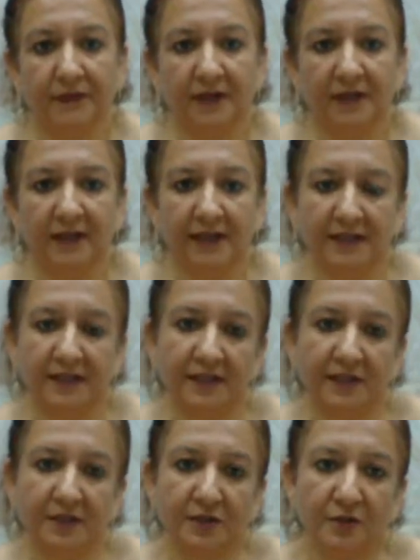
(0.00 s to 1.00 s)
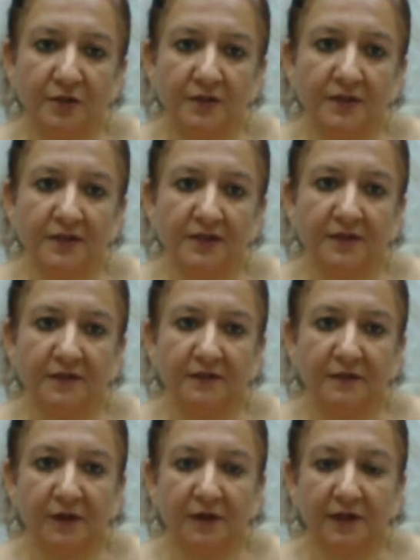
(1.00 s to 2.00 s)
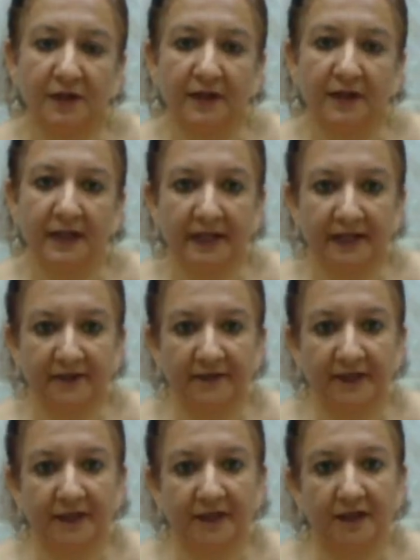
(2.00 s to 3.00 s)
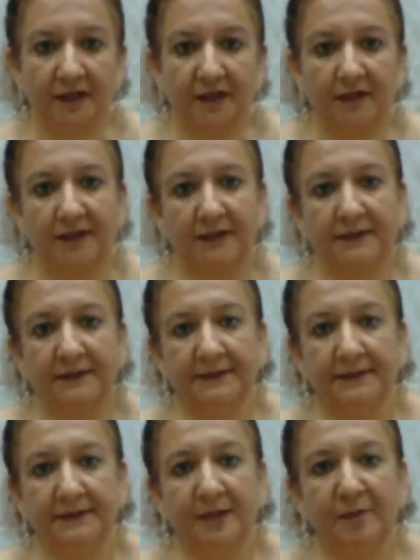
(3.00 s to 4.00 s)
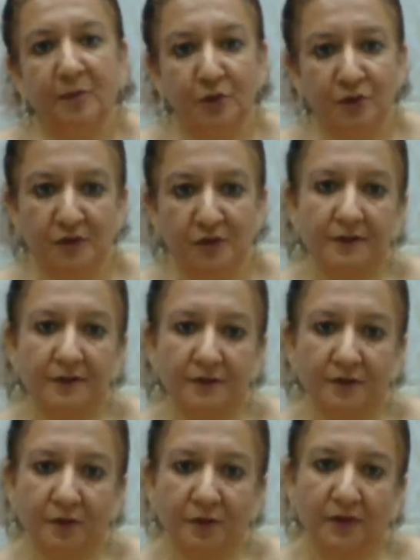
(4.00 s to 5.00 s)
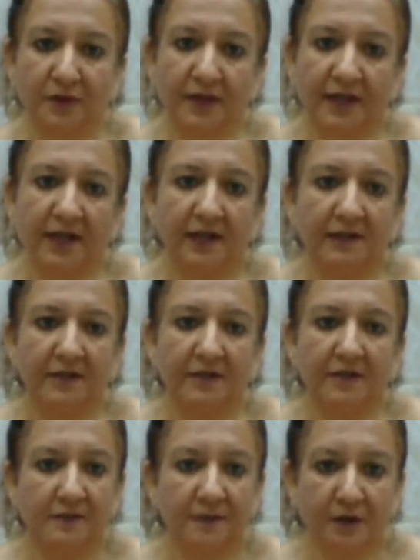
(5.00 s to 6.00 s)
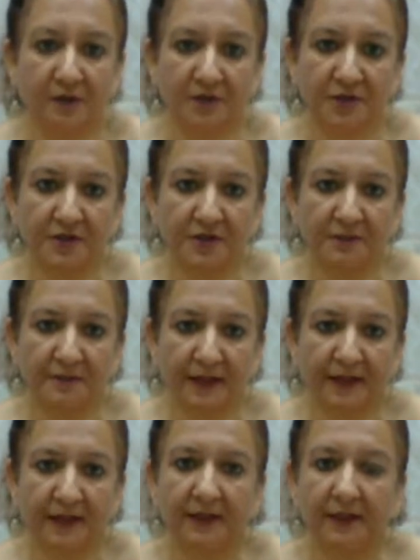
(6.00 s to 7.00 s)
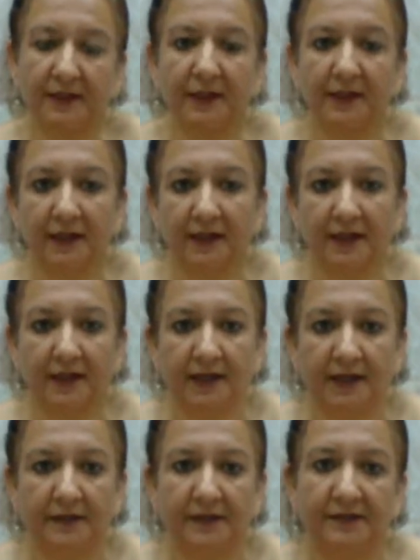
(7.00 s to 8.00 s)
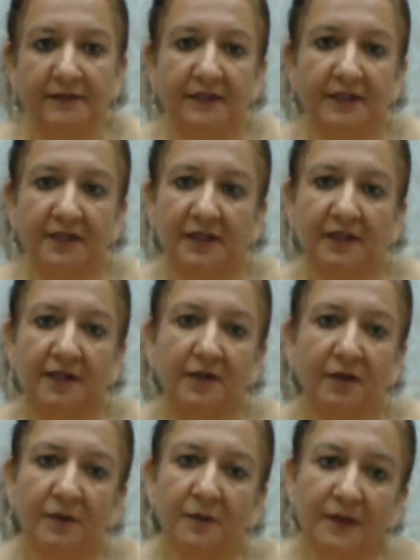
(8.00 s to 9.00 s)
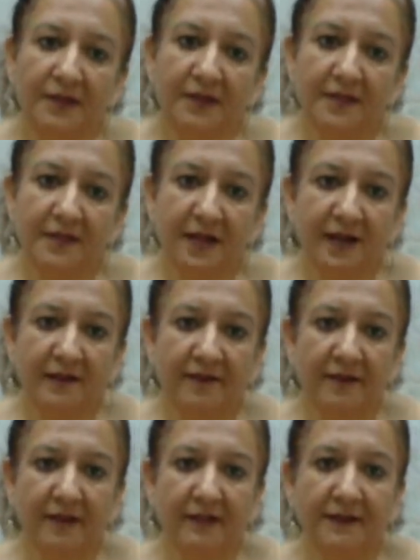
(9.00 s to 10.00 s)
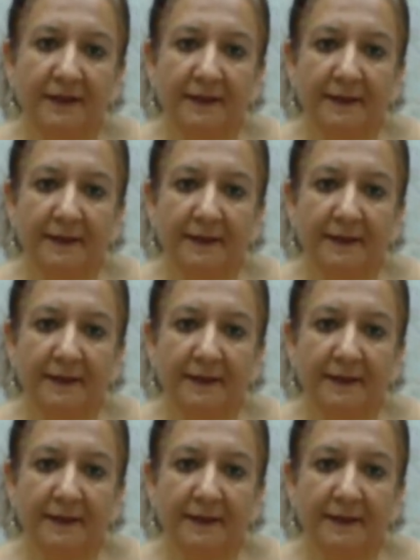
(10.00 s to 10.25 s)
technique used for relieving emotions stored in our subconscious mind. We are always having